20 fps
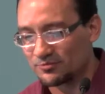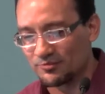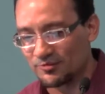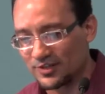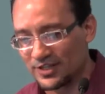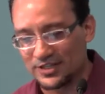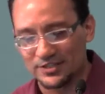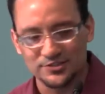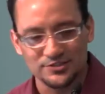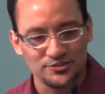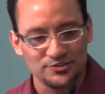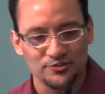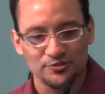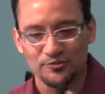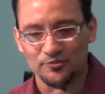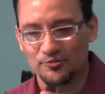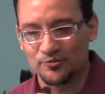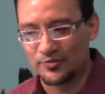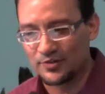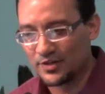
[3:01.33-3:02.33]
we'll get
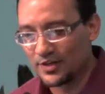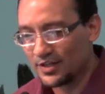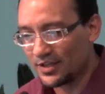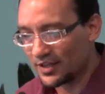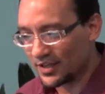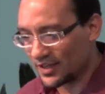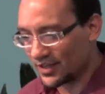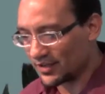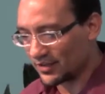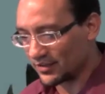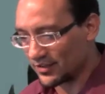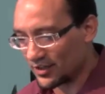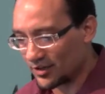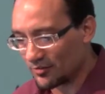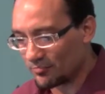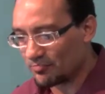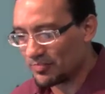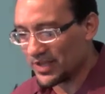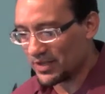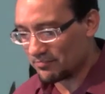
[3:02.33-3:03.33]
to in a
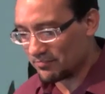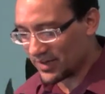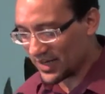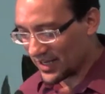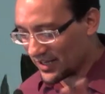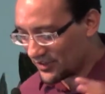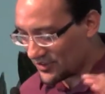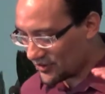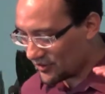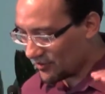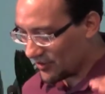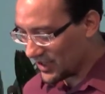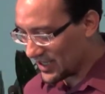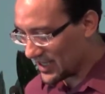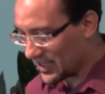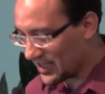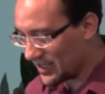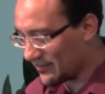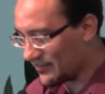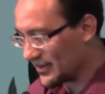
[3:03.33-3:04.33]
little bit. But I do want
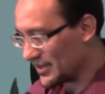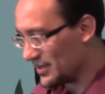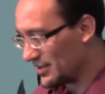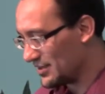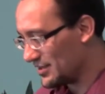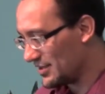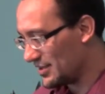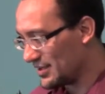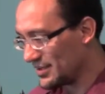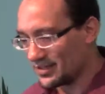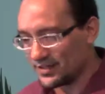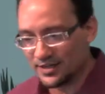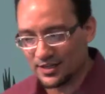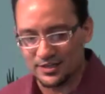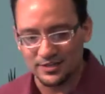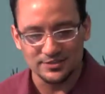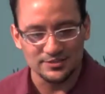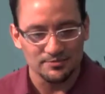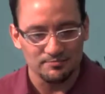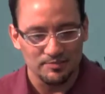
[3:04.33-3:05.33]
to give a, a
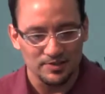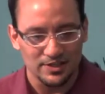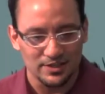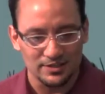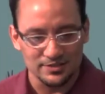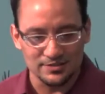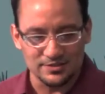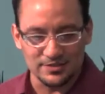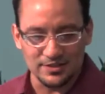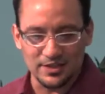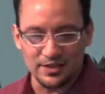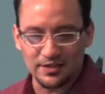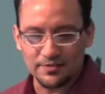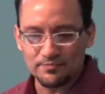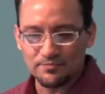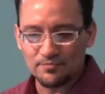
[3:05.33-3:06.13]
nod to Beyonce.